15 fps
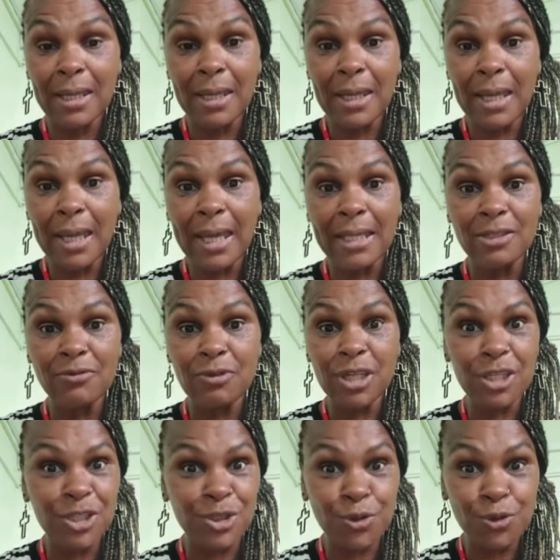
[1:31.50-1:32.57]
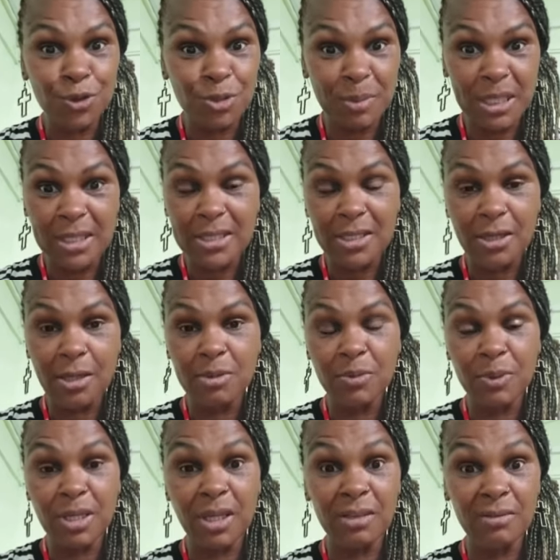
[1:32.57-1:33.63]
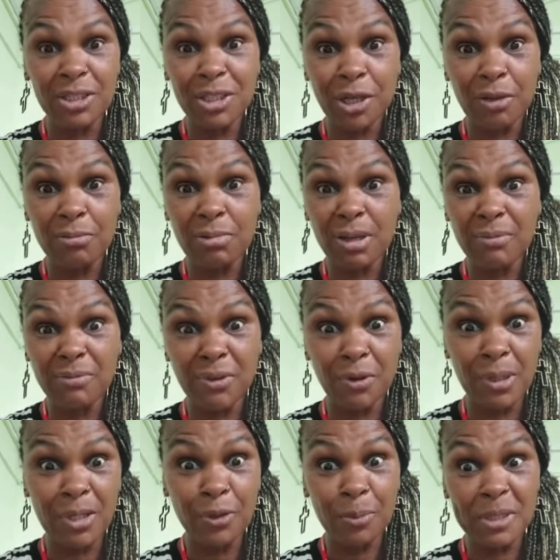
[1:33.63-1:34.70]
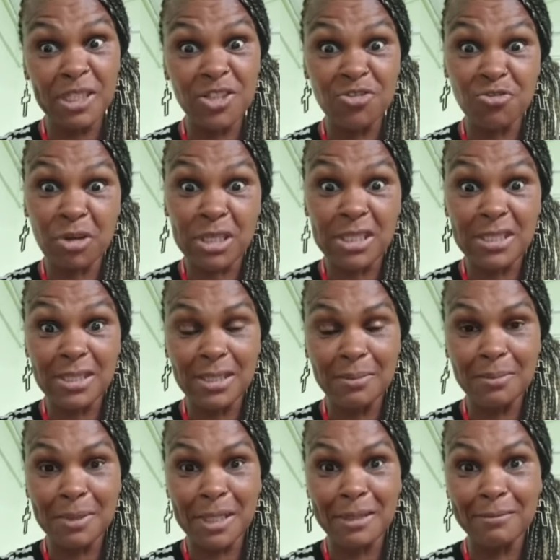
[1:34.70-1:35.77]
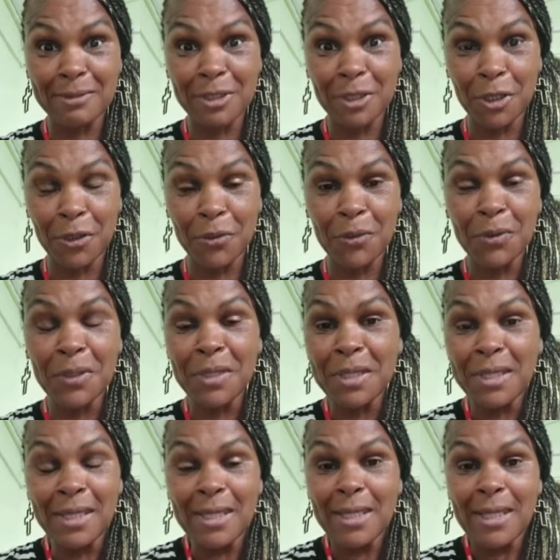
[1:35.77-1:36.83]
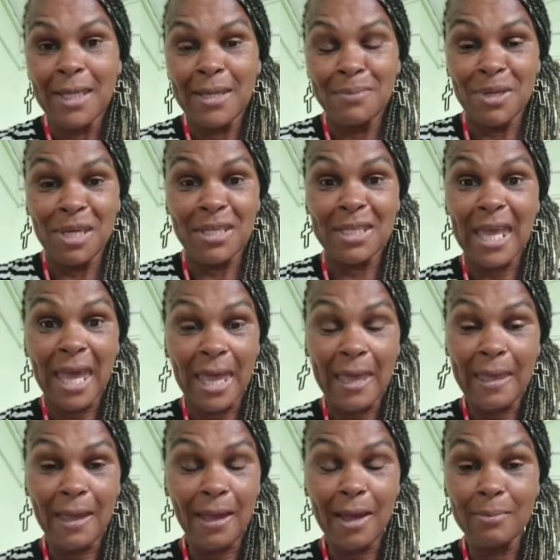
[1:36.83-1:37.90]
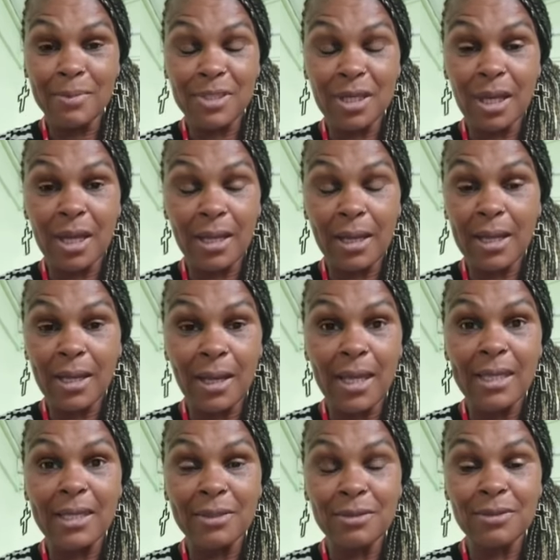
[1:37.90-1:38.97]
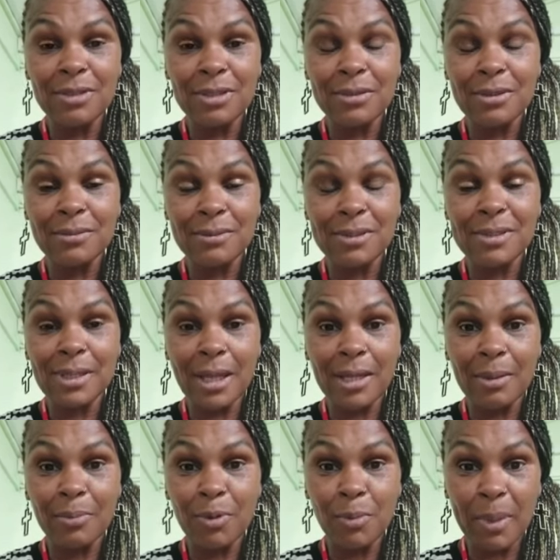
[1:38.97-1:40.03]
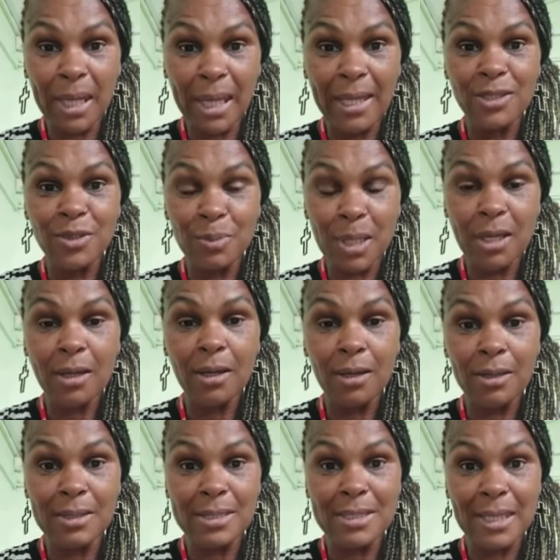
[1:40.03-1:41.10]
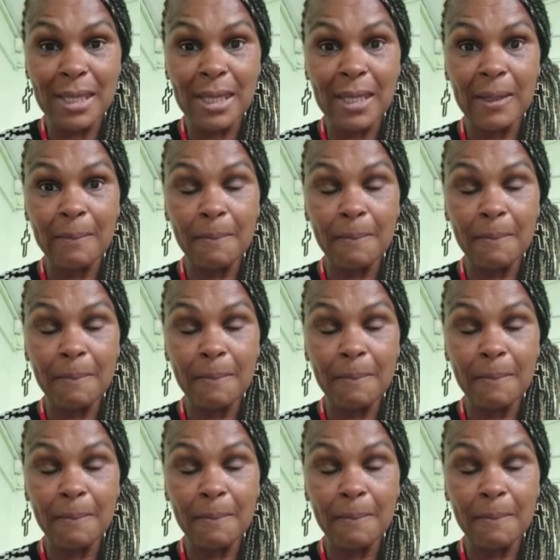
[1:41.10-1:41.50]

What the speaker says: and reassured me at times when I felt a little bit stressed and a bit, But yeah, I can put my hand on my heart and say